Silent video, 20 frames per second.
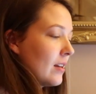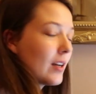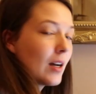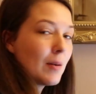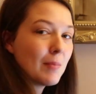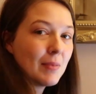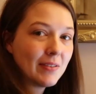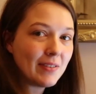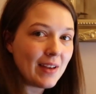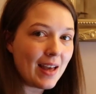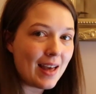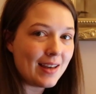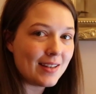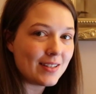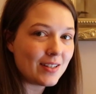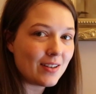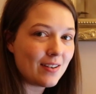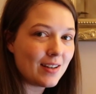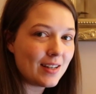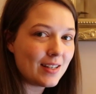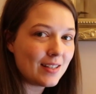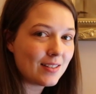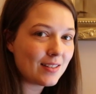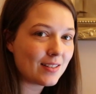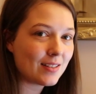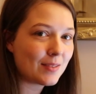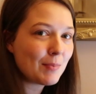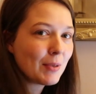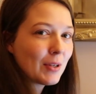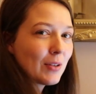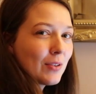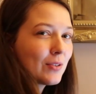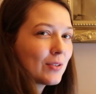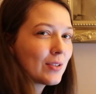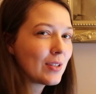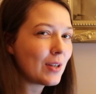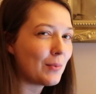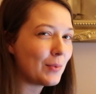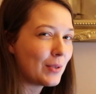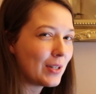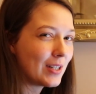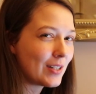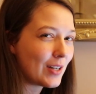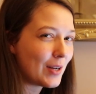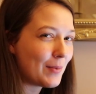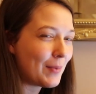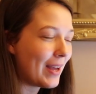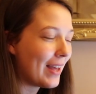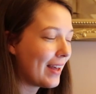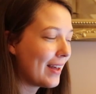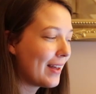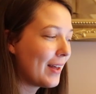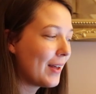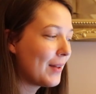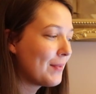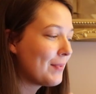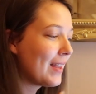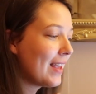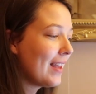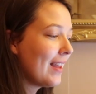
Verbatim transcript: couple of hair dyes because I want to dye my hair,